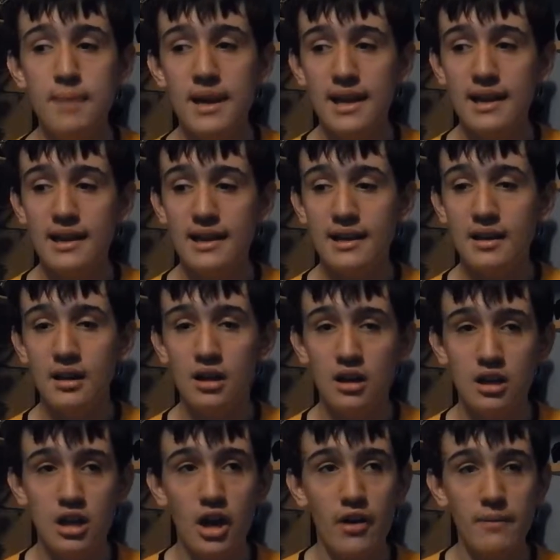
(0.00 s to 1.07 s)

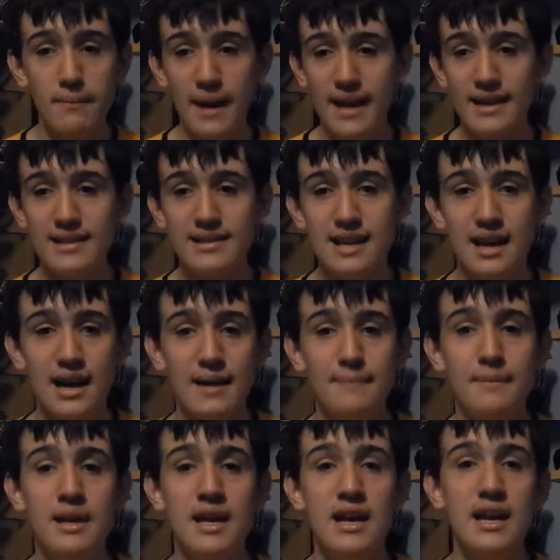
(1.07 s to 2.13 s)
going back in
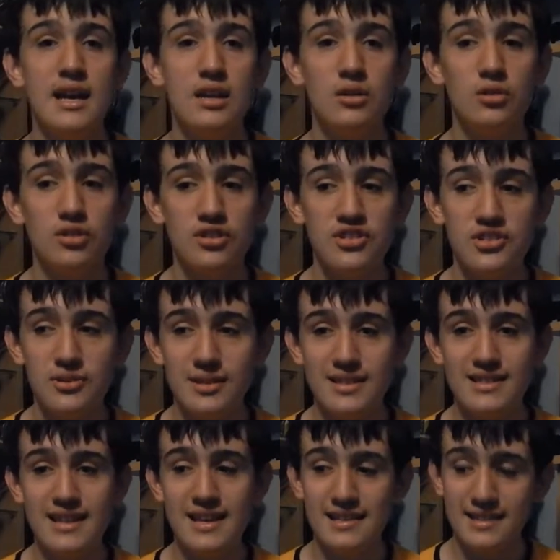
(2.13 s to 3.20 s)
time in order to
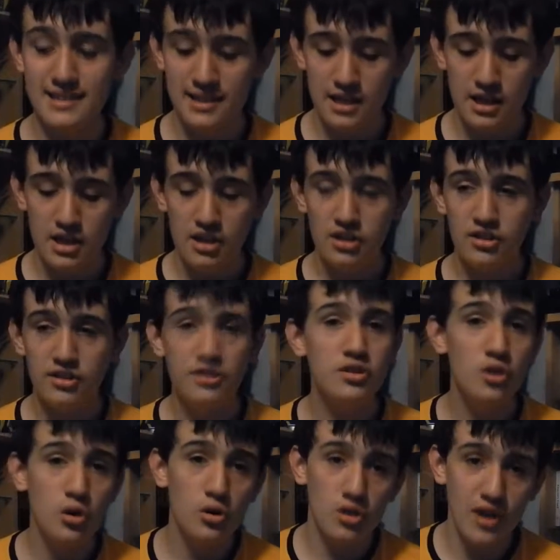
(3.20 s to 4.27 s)
assist
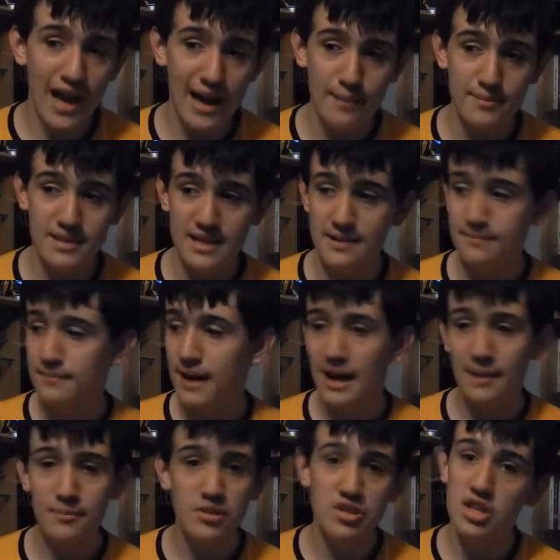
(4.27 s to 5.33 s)
your captain.
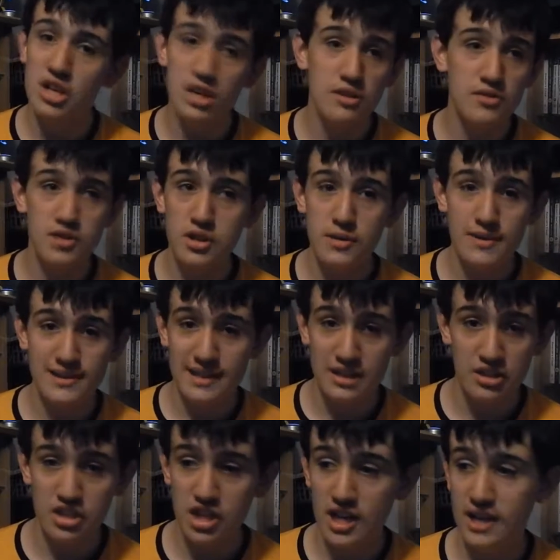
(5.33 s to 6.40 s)
I'm just going to use the
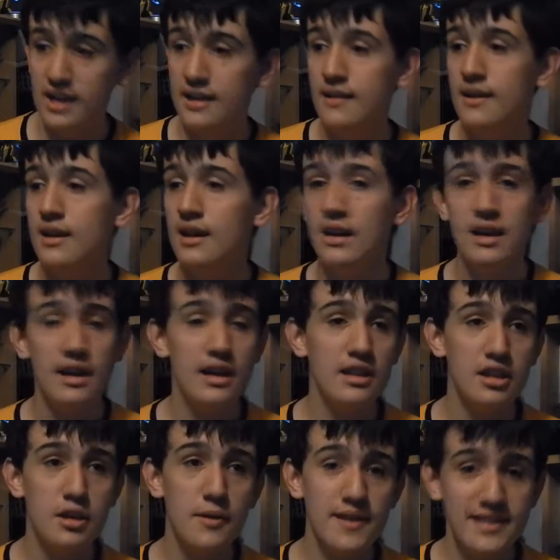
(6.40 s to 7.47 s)
USS China.
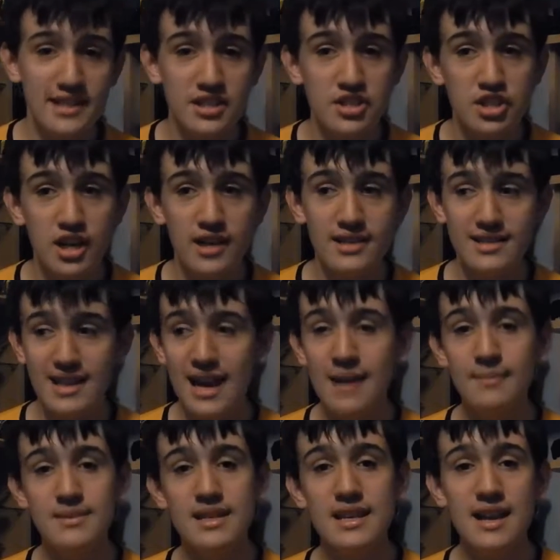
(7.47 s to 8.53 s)
The USS China's
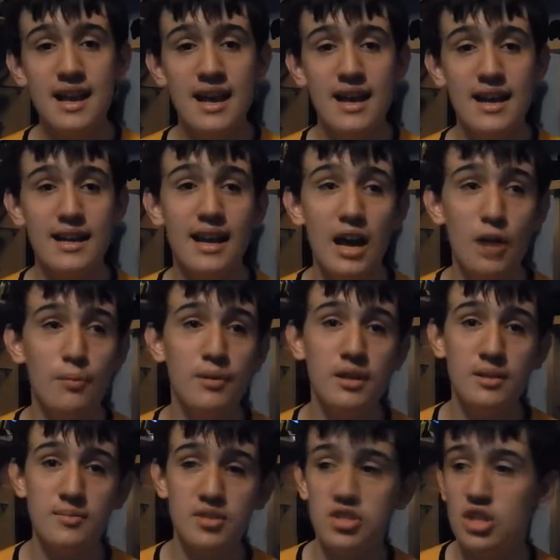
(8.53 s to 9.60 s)
captain in
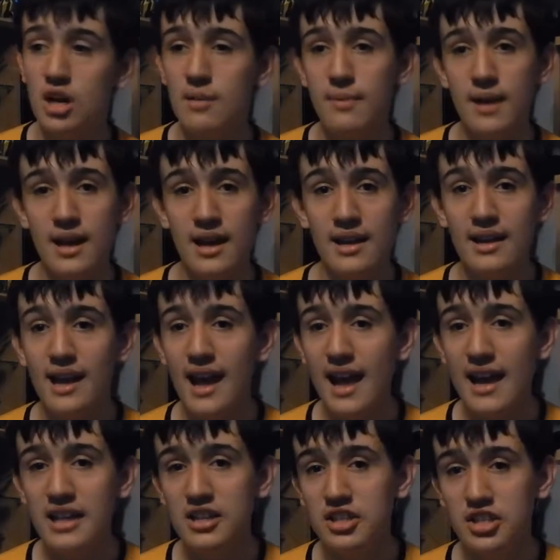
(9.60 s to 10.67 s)
helping them stop an
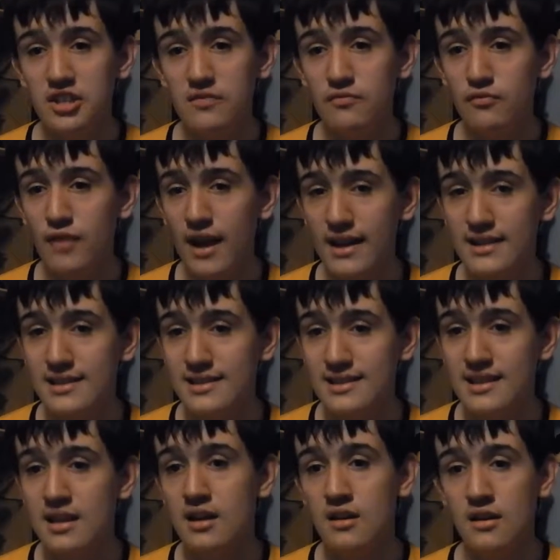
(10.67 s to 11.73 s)
ancient
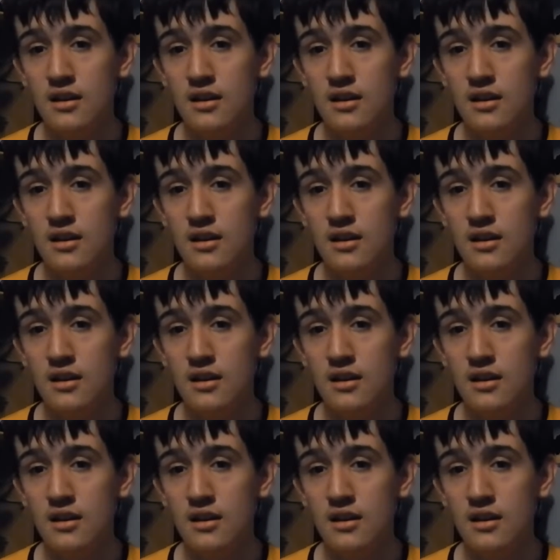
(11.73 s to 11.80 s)
race